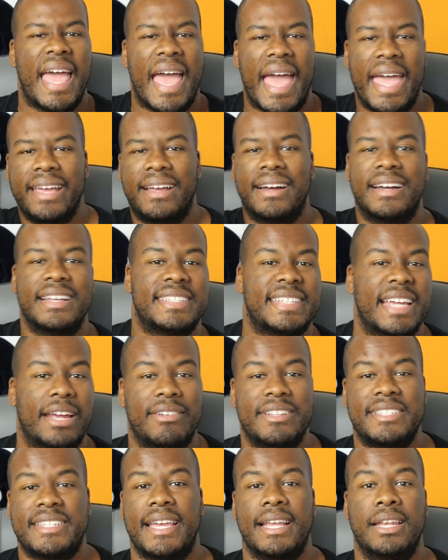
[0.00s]
Hey guys,
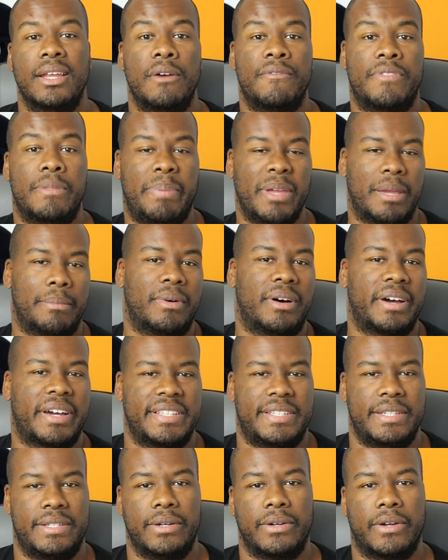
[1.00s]
Darren Taylor of
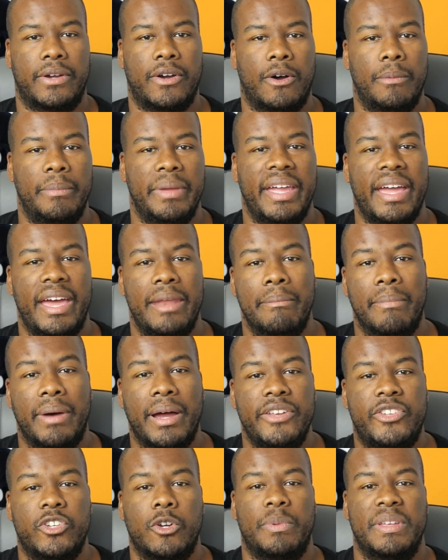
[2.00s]
thebigmarketer.com here, and
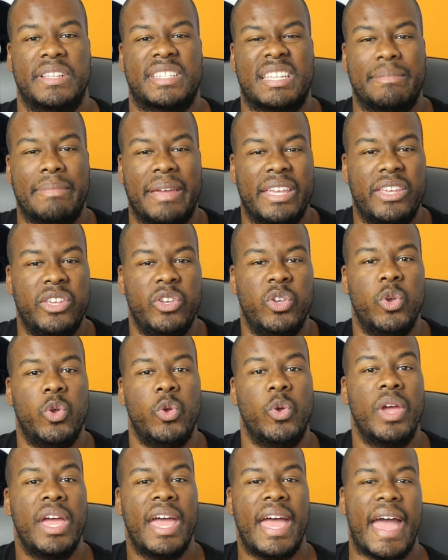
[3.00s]
my job is to make
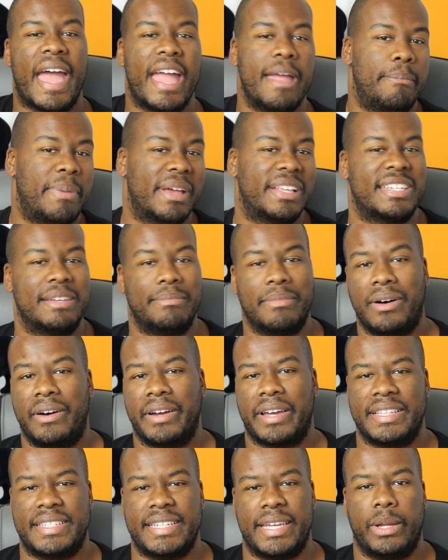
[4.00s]
you a better
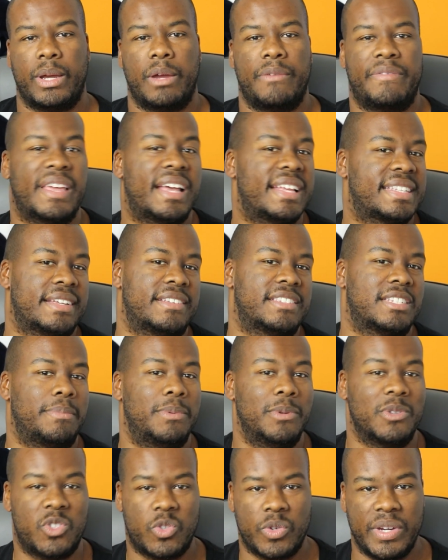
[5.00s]
marketer. Now, if that sounds
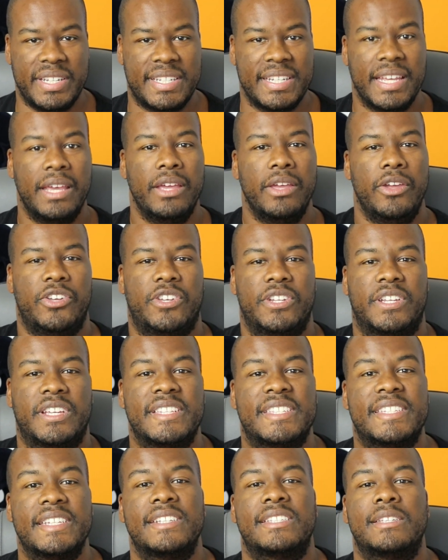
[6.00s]
up your street, you should
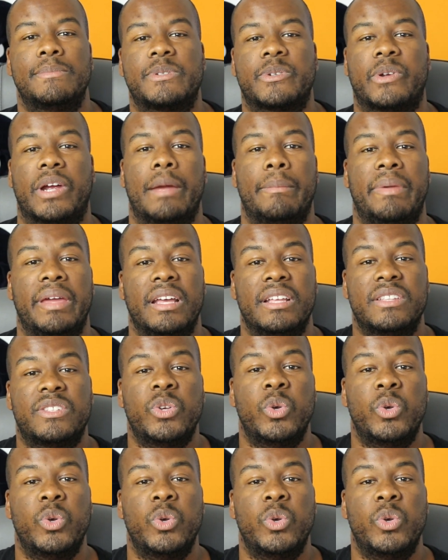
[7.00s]
consider subscribing